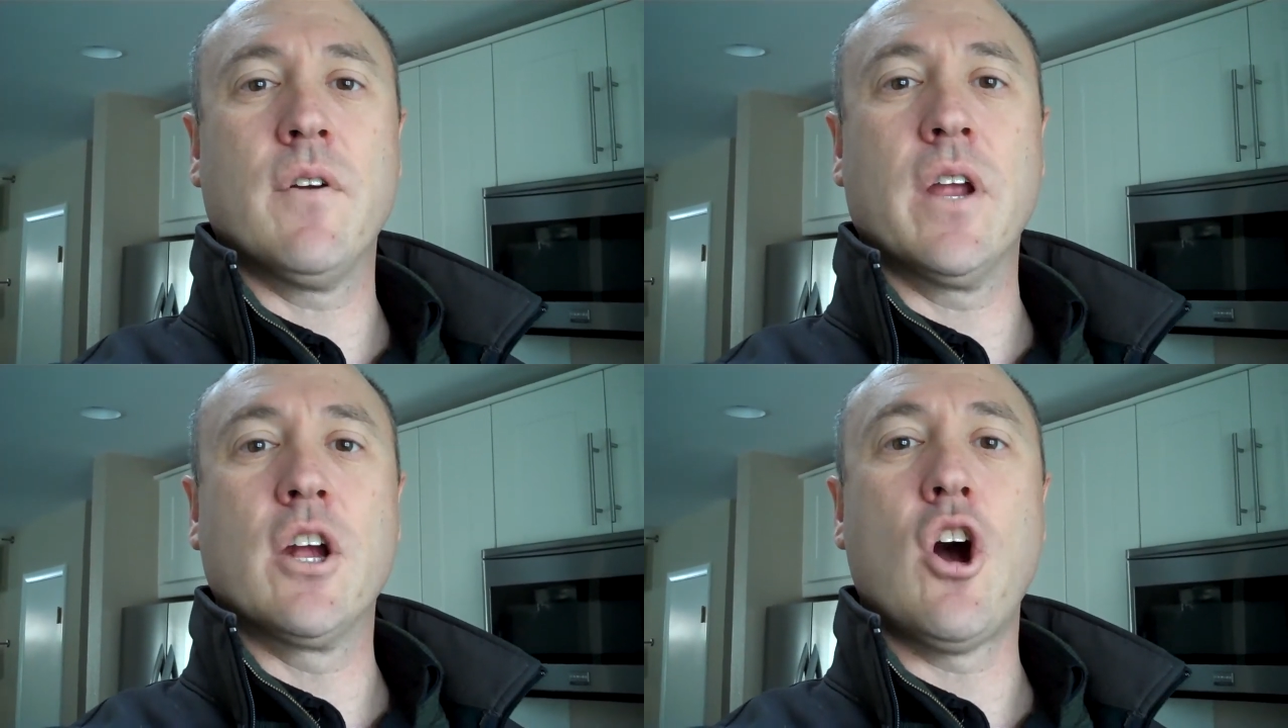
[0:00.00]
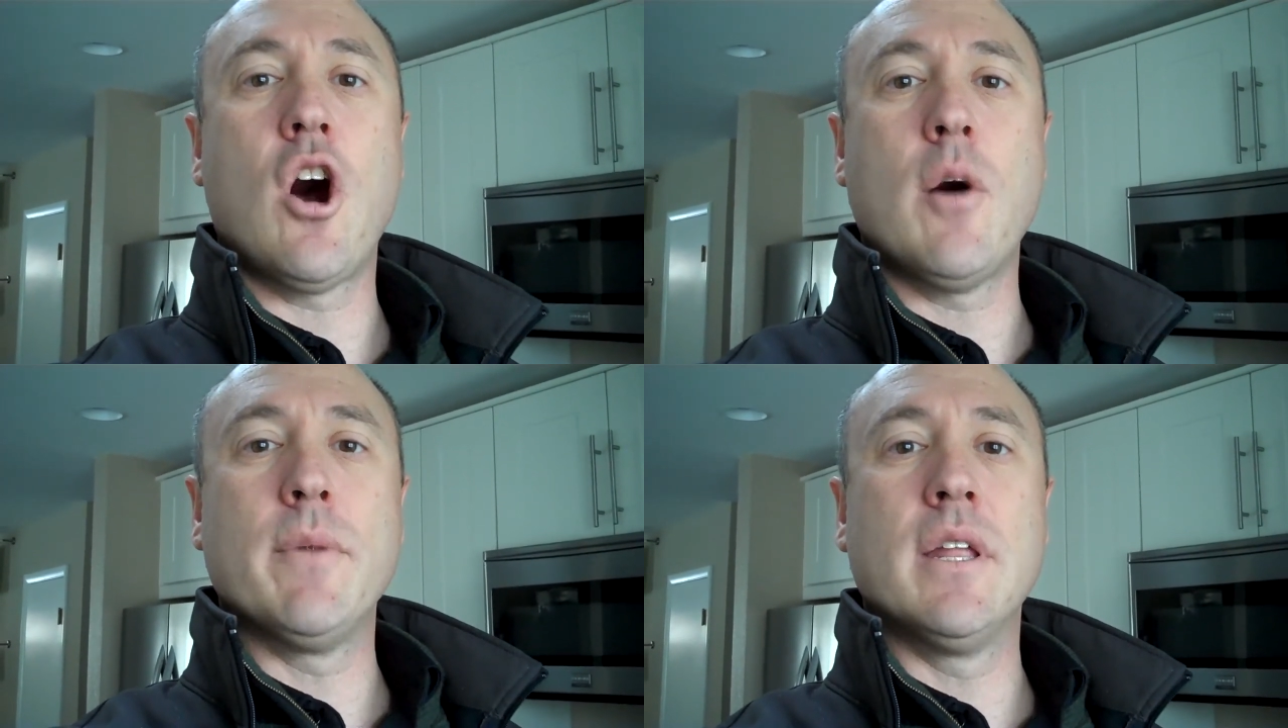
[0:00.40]
very
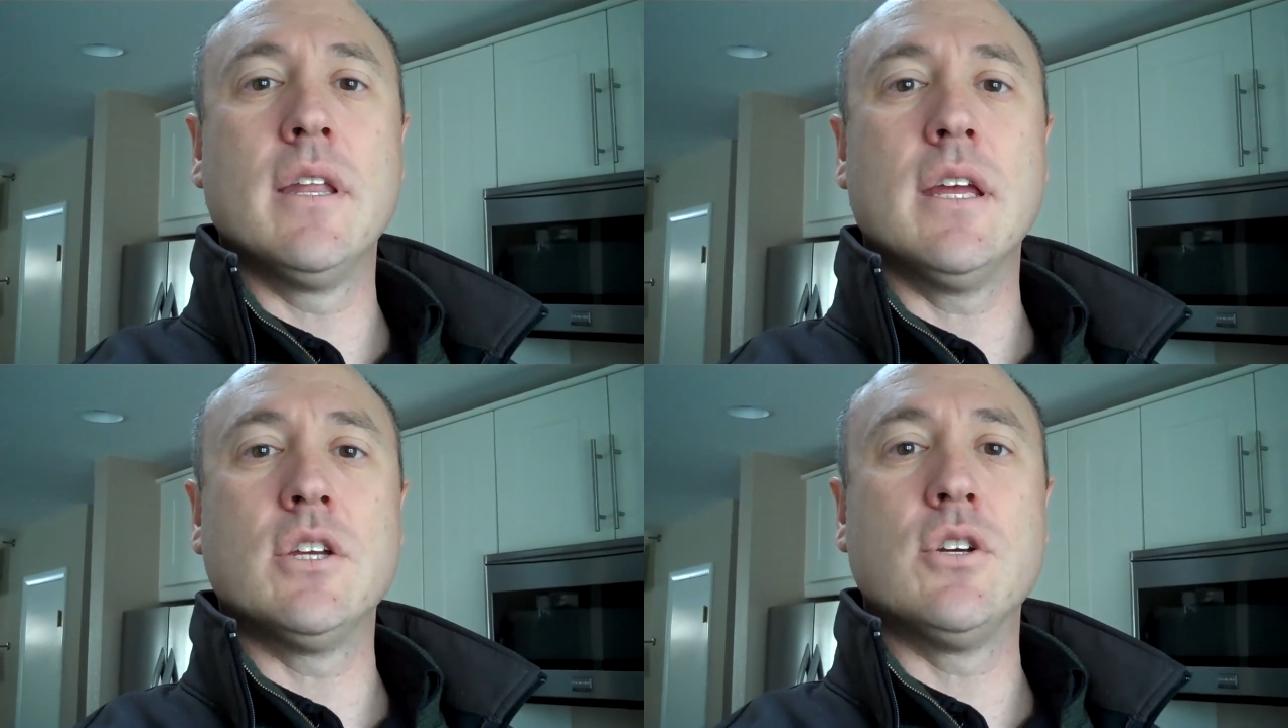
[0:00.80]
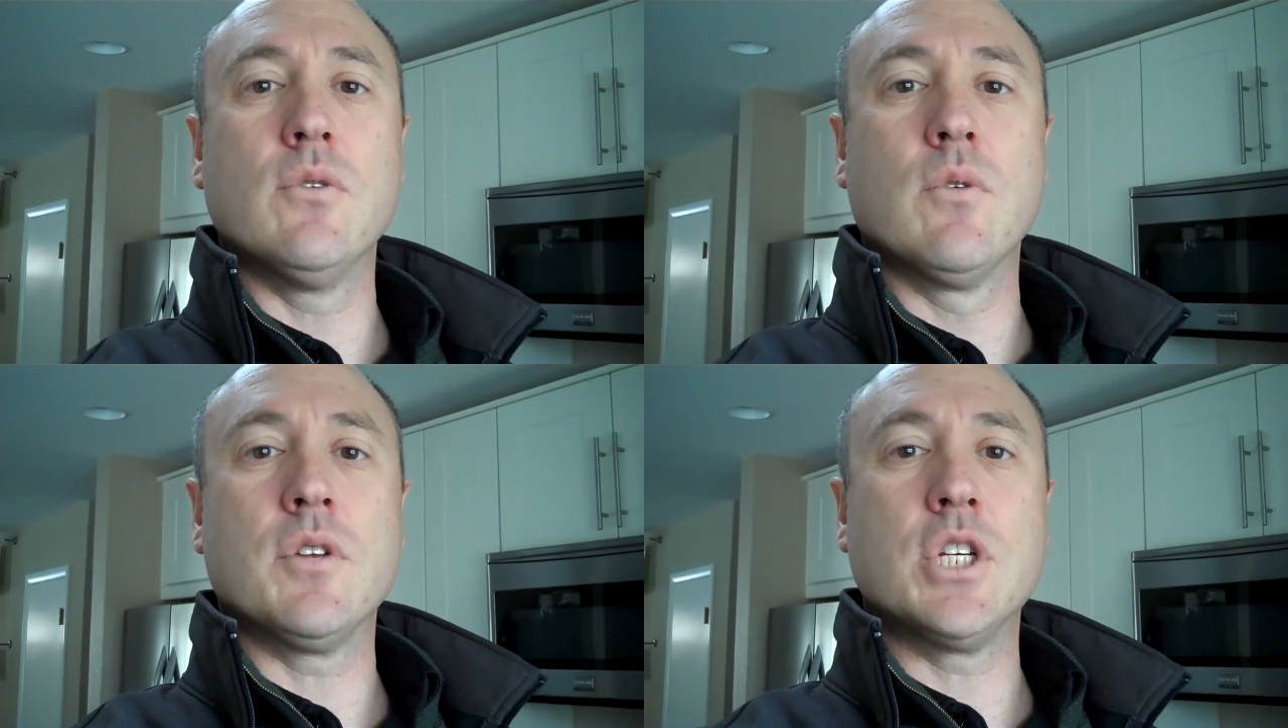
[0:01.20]
common
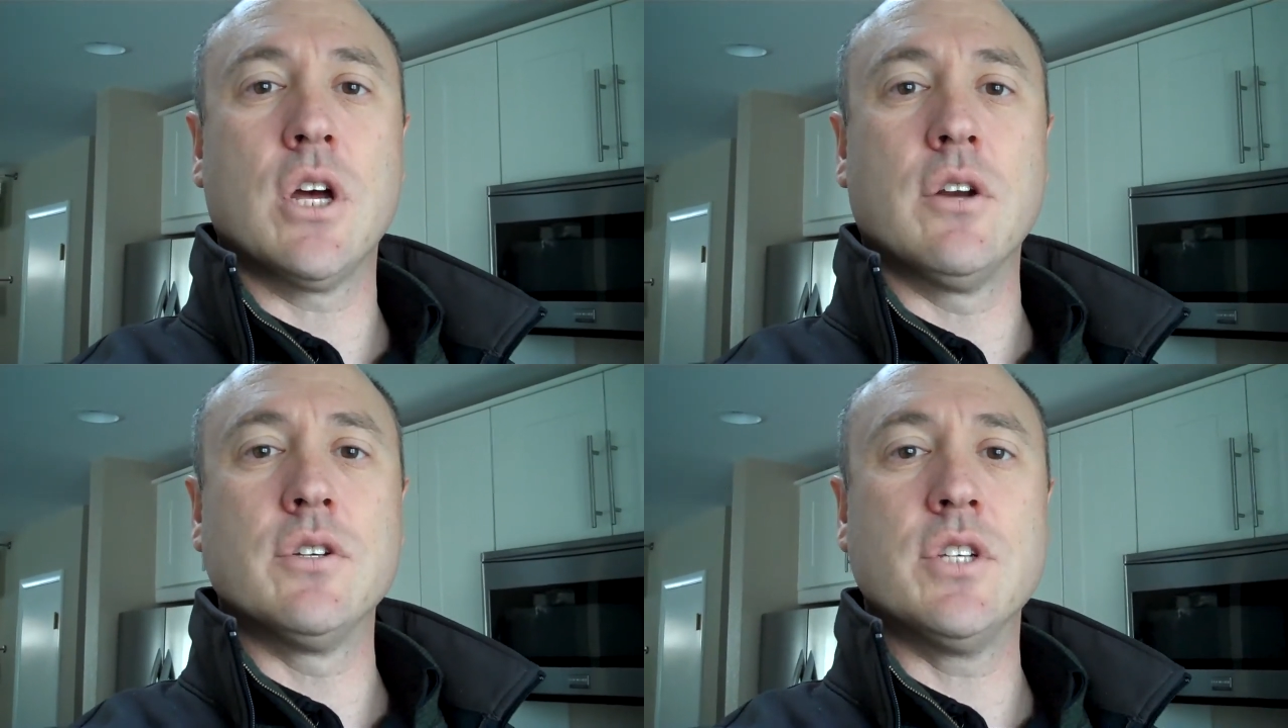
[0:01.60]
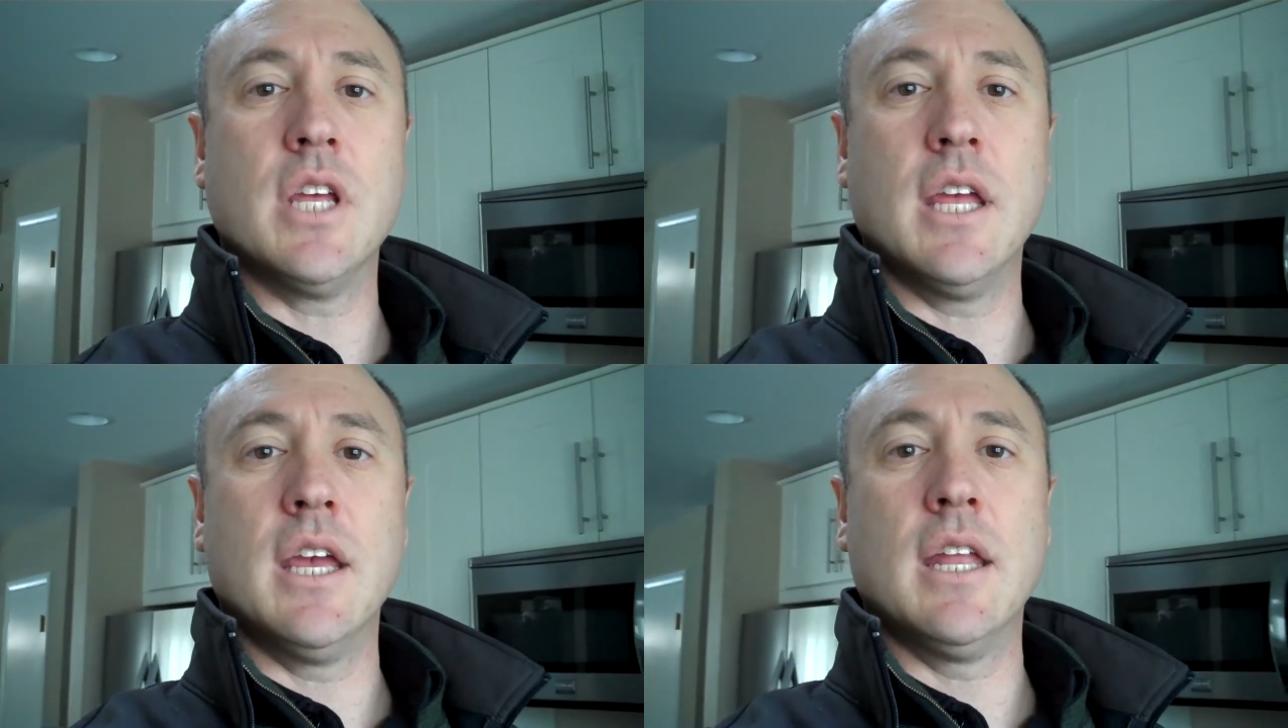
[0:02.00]
issue with
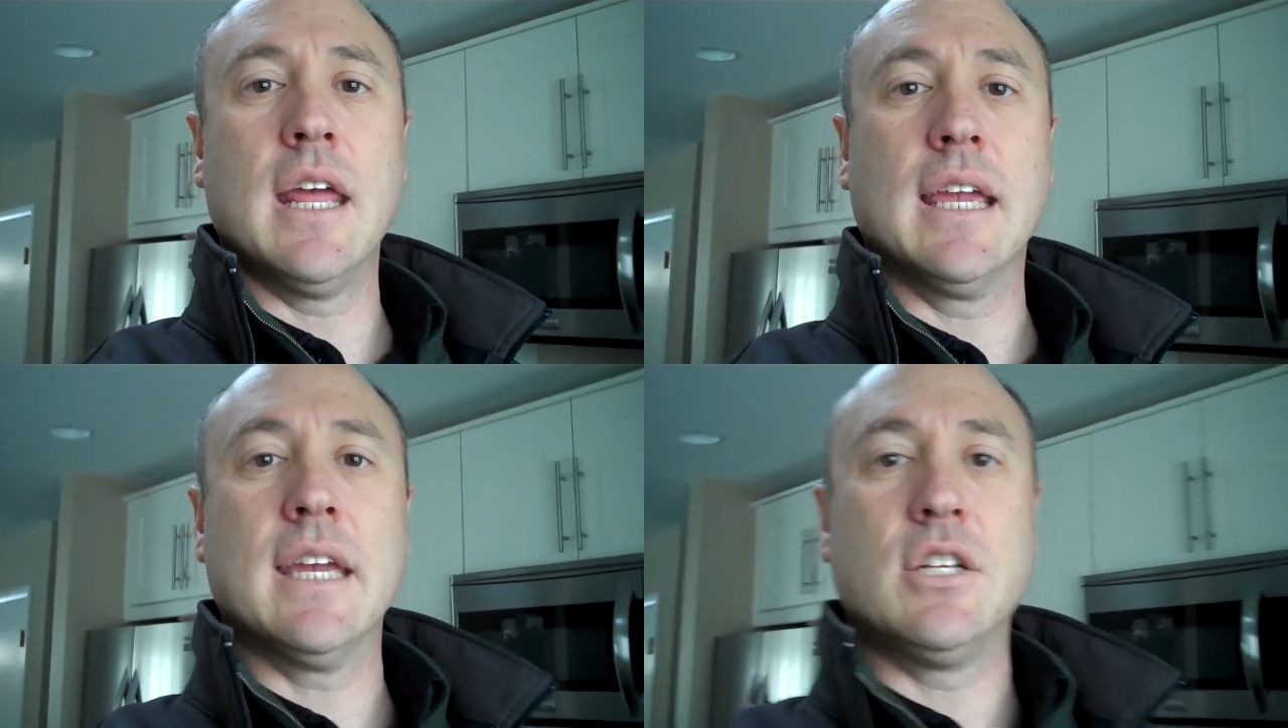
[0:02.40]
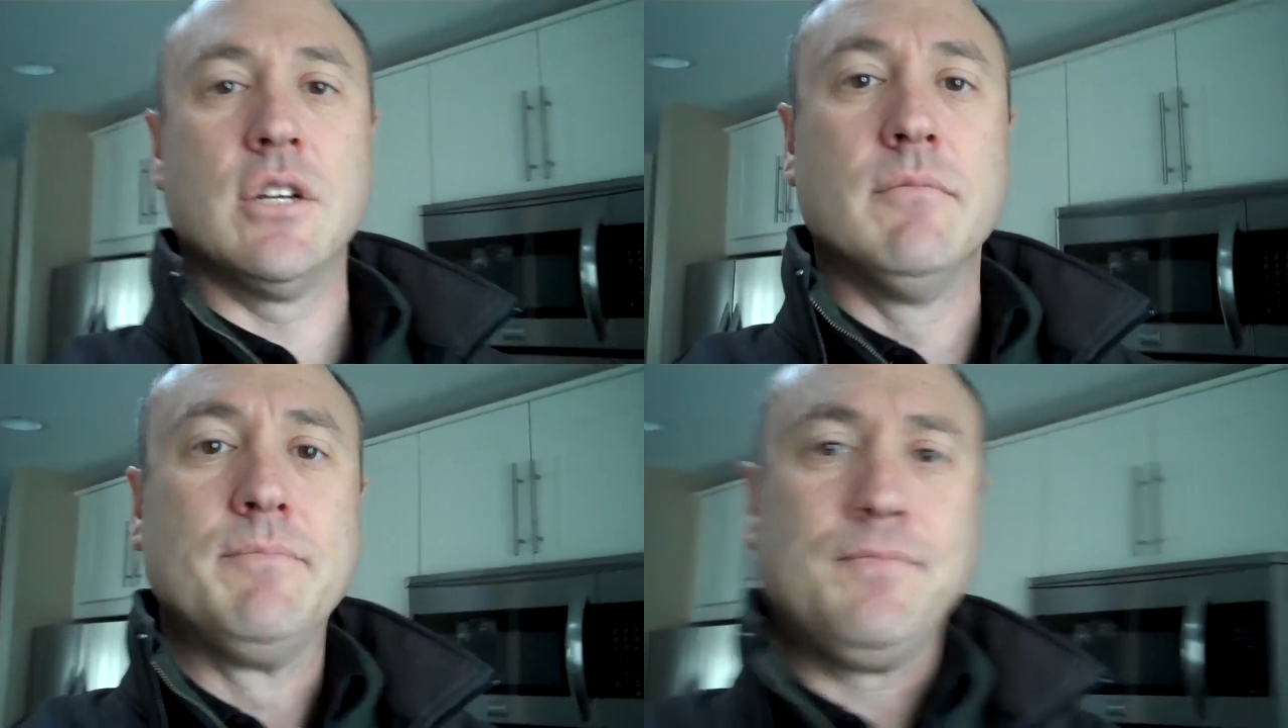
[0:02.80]
shutters in a kitchen.